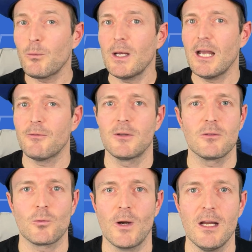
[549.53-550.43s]
we have this
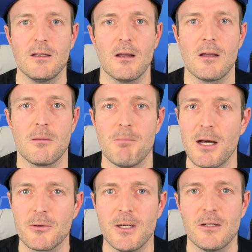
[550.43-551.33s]
great uh,
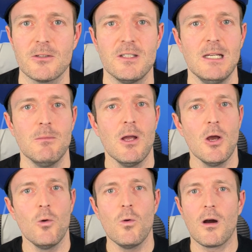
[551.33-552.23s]
moderator team
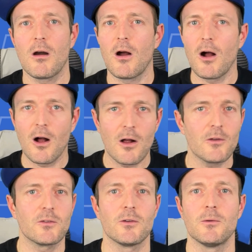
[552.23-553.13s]
who are
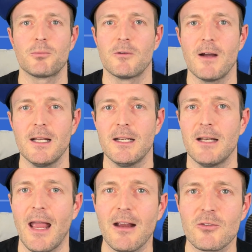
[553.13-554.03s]
also providing an
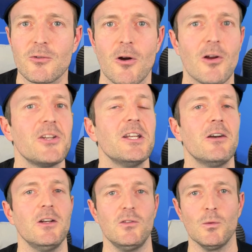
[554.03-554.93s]

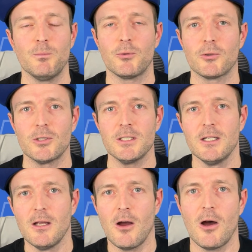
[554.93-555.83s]
extraordinary support
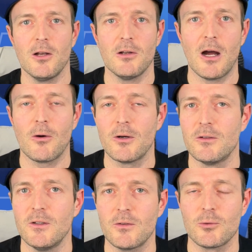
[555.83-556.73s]
on our
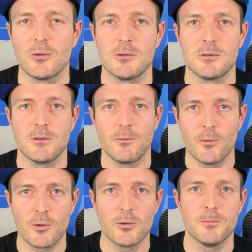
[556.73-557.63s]
Discord
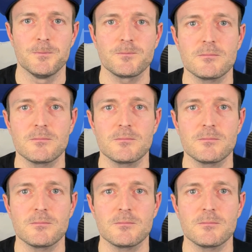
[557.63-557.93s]
forum.